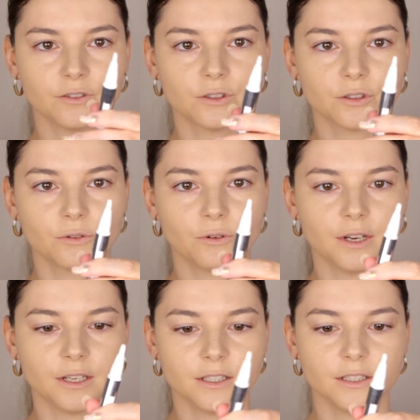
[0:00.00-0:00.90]
to
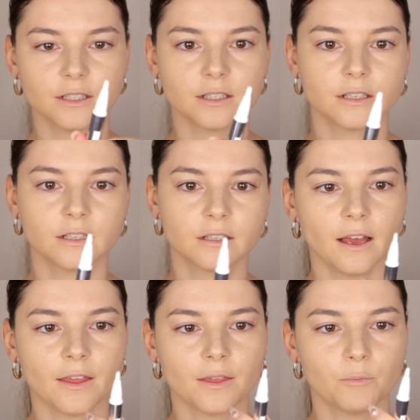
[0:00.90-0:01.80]
squeeze
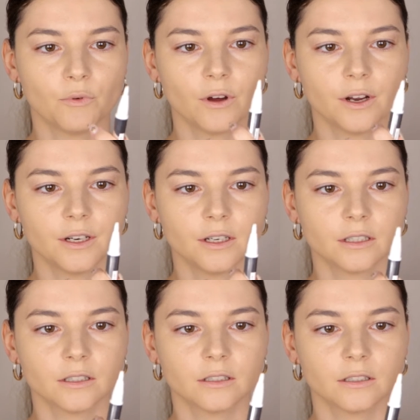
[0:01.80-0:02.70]
and the
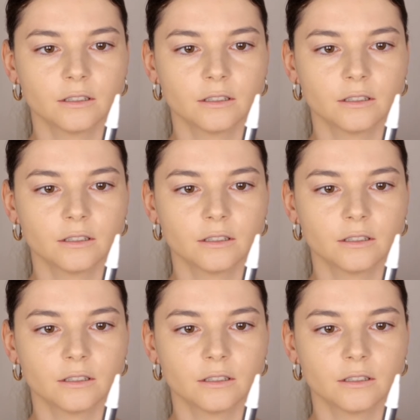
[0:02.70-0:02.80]
product